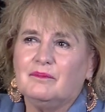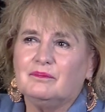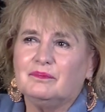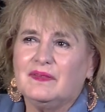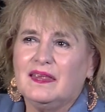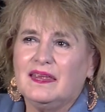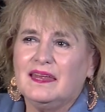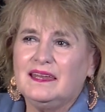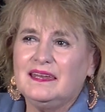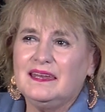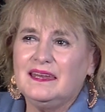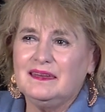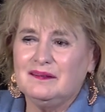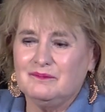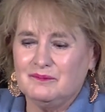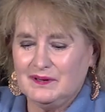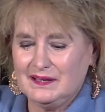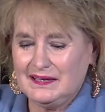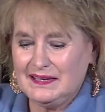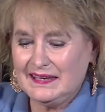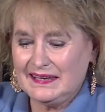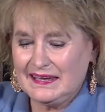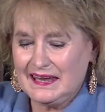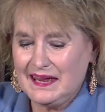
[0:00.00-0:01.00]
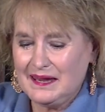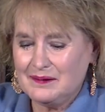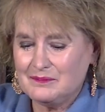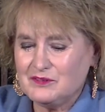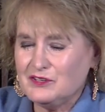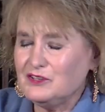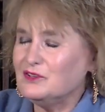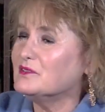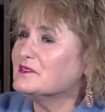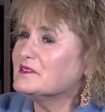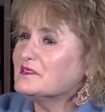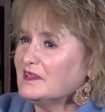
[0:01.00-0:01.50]
when he came
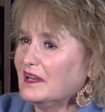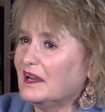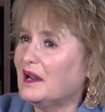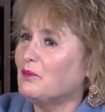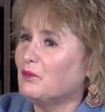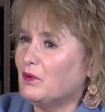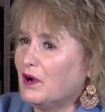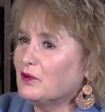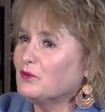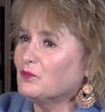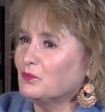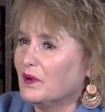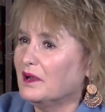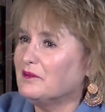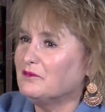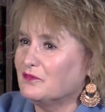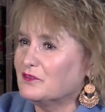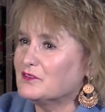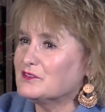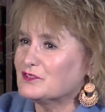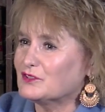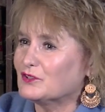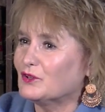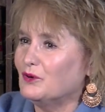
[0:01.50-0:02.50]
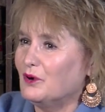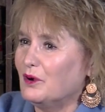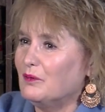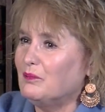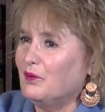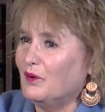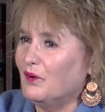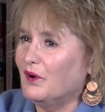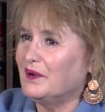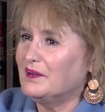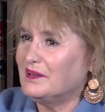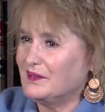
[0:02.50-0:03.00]
to you and said, I want to run for school
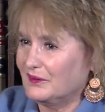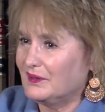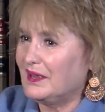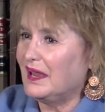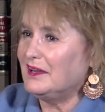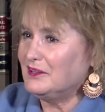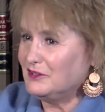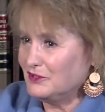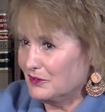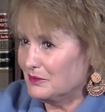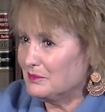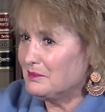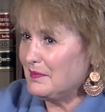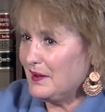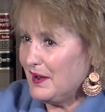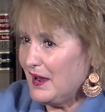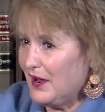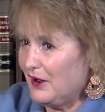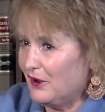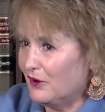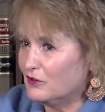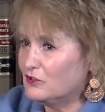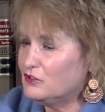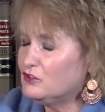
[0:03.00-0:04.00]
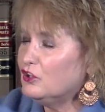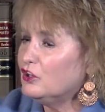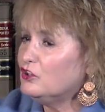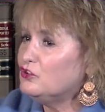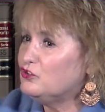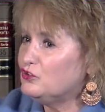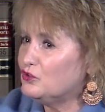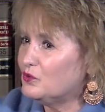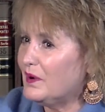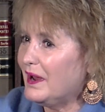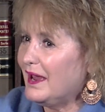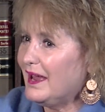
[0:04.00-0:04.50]
board, okay, you're mayor,
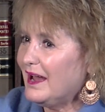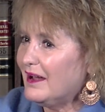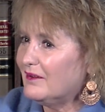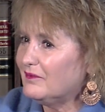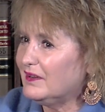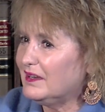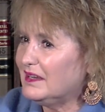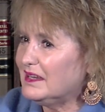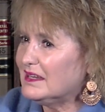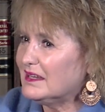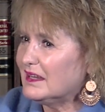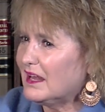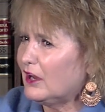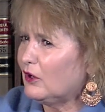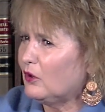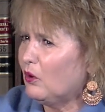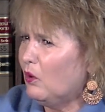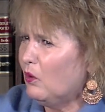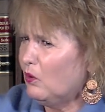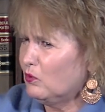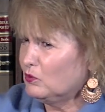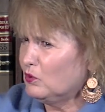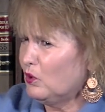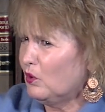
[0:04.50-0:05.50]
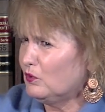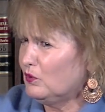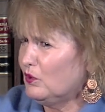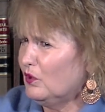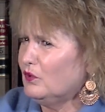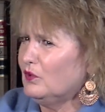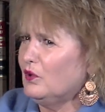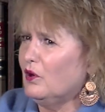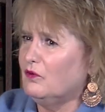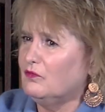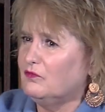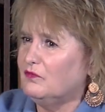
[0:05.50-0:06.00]
did you have any oh,
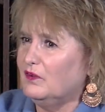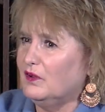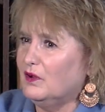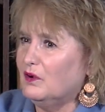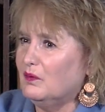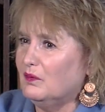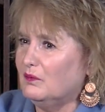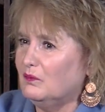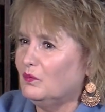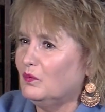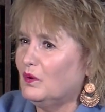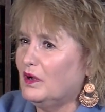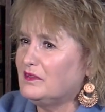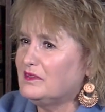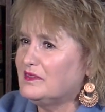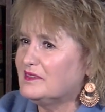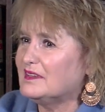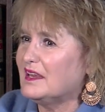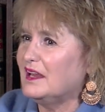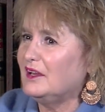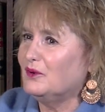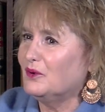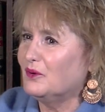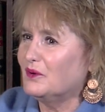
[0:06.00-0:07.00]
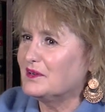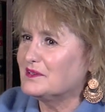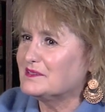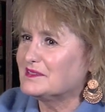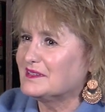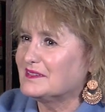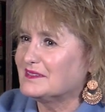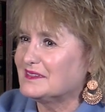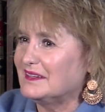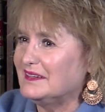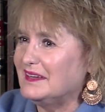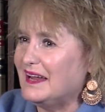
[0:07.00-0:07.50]
no, Phil, one St. Ors
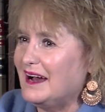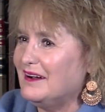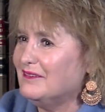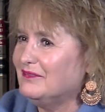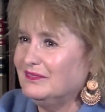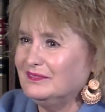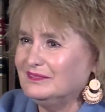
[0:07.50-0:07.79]
is enough?